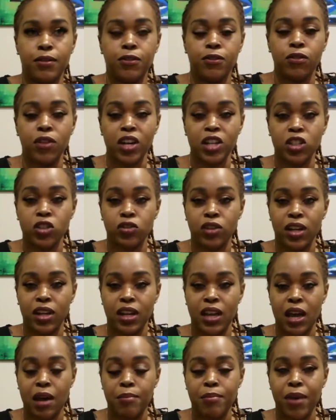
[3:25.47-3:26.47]

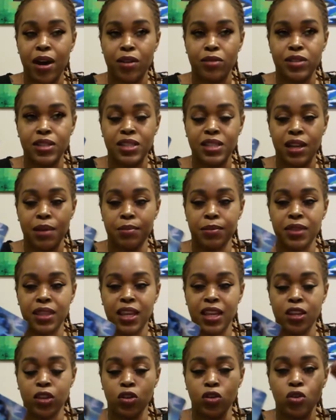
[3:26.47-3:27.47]
frustrated about
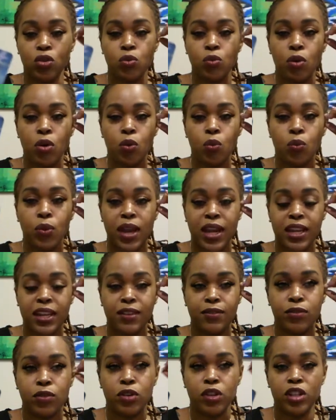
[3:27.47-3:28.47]
something. You were waiting
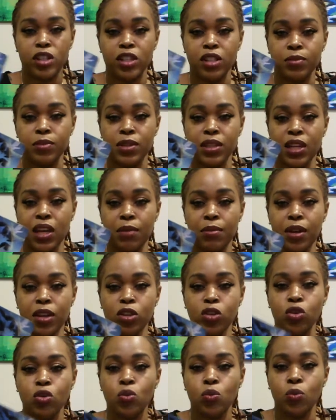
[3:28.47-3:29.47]
for your ships to come
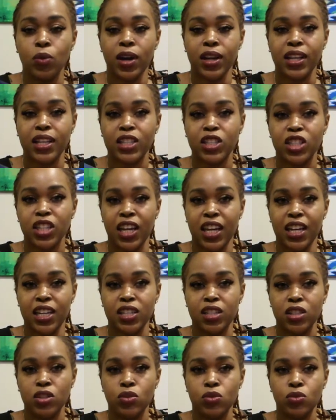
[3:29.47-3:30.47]
in. You wanted
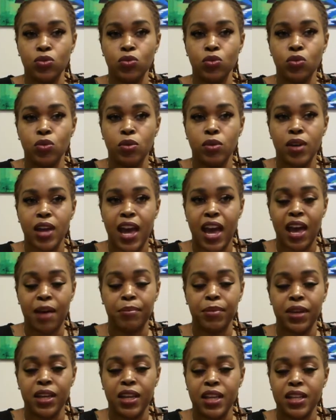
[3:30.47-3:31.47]
change to
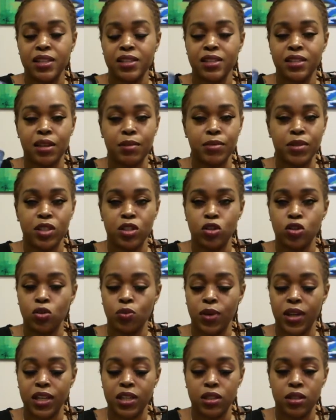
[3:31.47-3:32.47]
happen in some
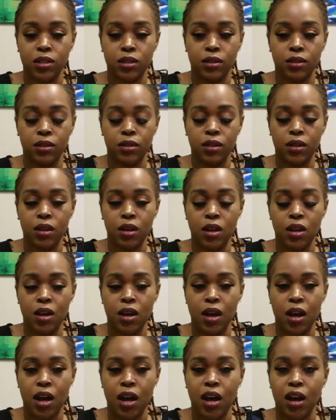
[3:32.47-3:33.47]
situation.
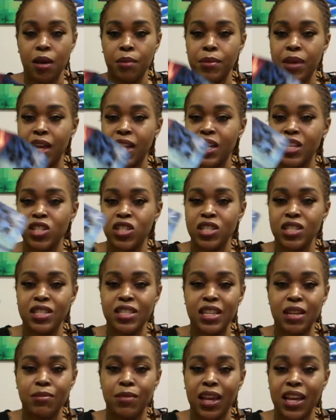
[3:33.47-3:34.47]
And it just
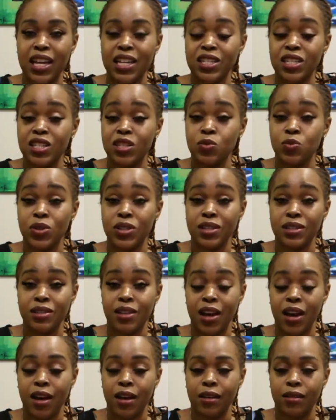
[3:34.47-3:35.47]
seemed like it just was
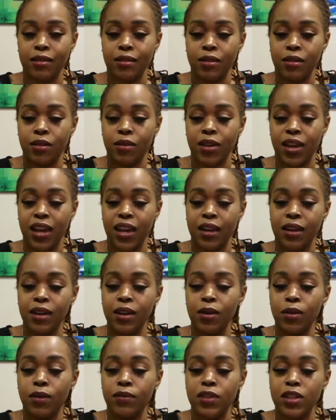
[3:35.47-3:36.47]
not, okay?
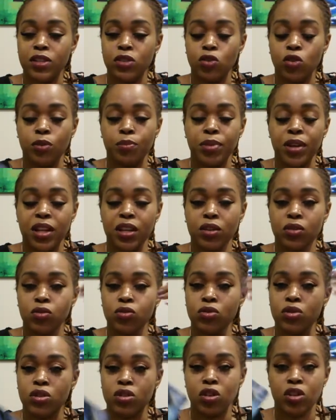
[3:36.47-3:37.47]
With the Two of
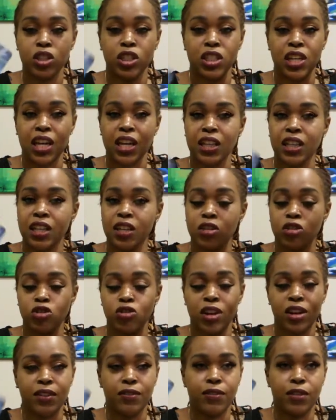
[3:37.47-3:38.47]
Pentacles, you're juggling, you're
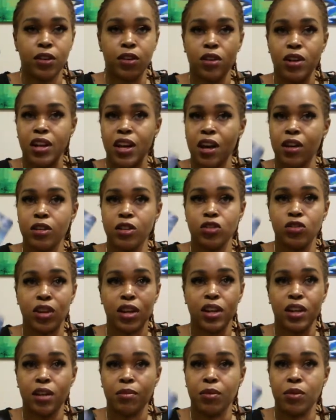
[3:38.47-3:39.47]
trying to figure it out, you're
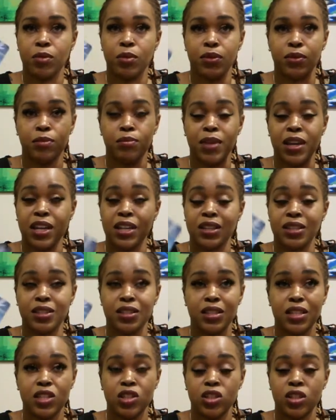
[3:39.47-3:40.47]
trying to come up with, make a
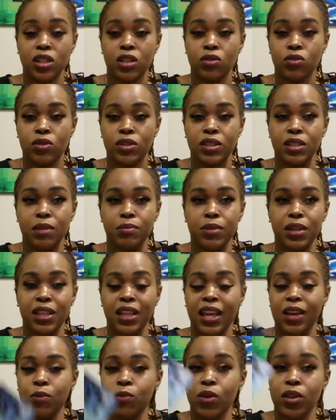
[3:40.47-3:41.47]
decision on something,
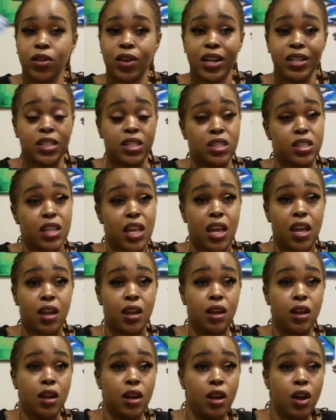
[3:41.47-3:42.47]
like whether I should stay
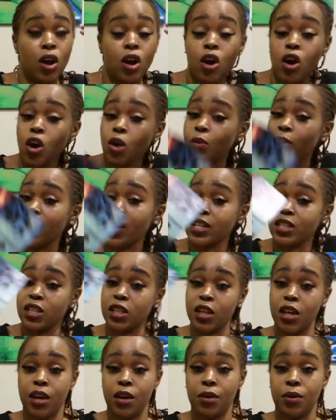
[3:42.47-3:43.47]
or whether I should
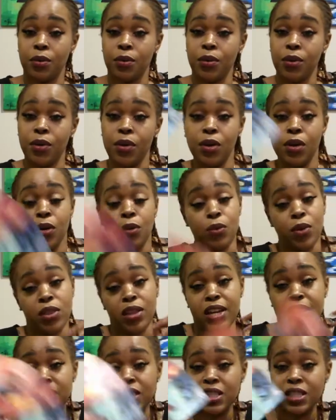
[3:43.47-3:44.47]
go. Whether
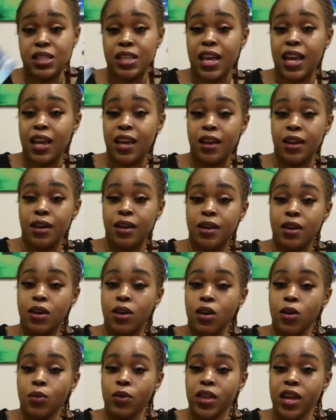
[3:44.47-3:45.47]
I should stay
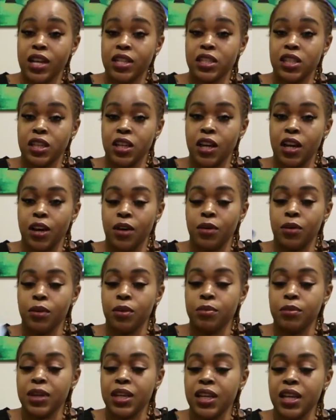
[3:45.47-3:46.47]
or whether I should go.
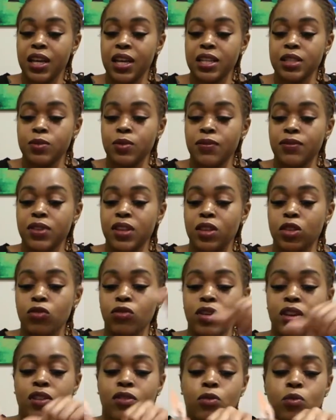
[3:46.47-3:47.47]
Because with the
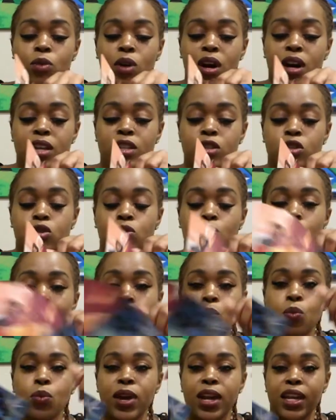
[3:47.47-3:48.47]
Three of Wands, you were
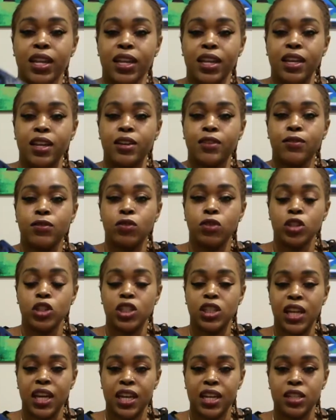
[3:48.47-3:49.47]
waiting for
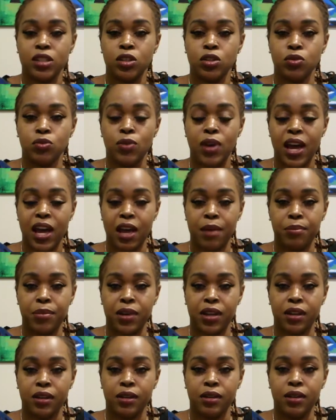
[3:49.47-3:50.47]
change to
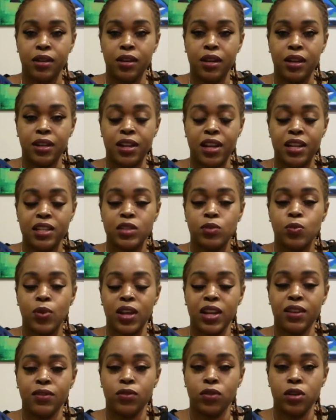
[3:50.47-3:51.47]
happen. That is
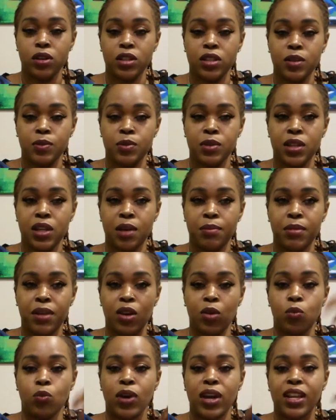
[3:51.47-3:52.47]
waiting for your ships to come
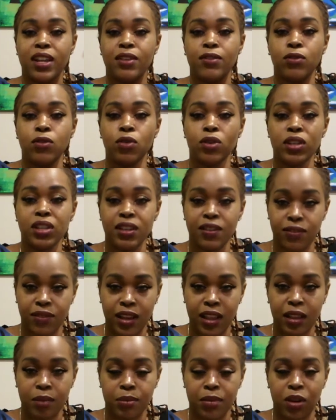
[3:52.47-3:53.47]
in, waiting for
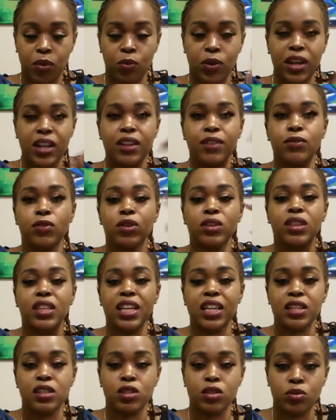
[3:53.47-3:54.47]
development, waiting for
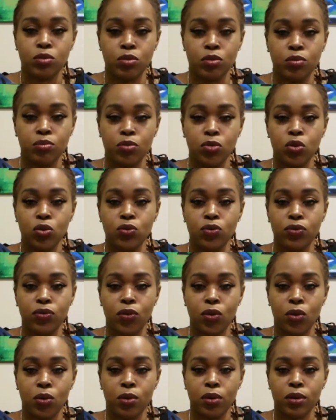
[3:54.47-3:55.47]
things to move
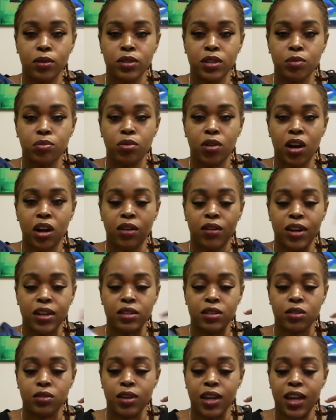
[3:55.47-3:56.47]
forward, to
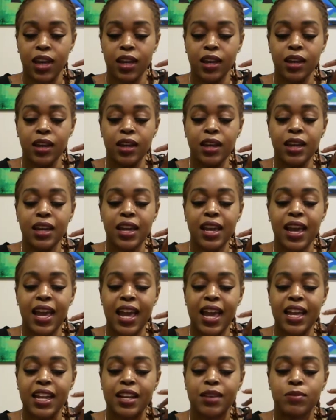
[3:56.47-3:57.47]
progress, okay?
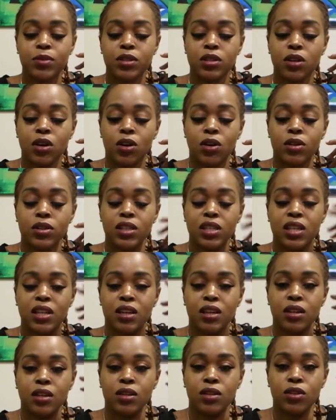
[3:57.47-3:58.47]
And it was
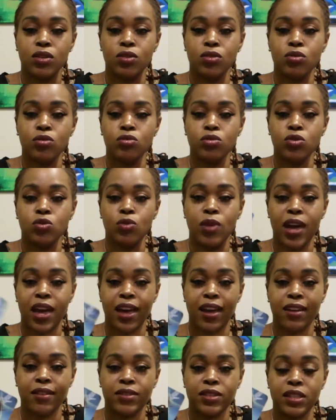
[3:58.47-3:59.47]
causing you to
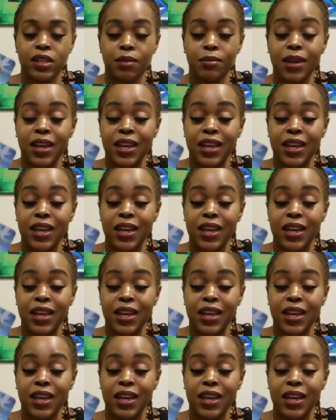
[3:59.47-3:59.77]
have some